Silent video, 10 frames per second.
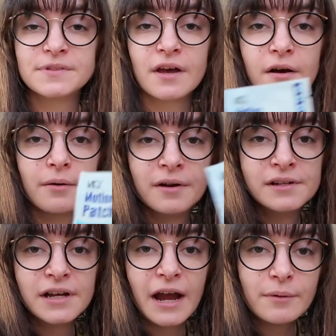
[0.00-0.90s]
So
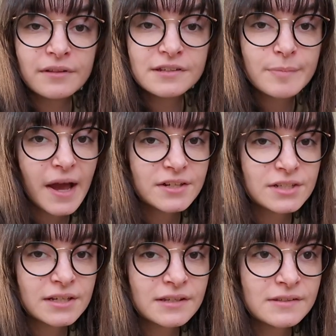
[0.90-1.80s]
I wear these
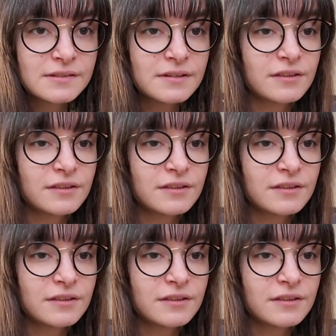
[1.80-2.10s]
patches.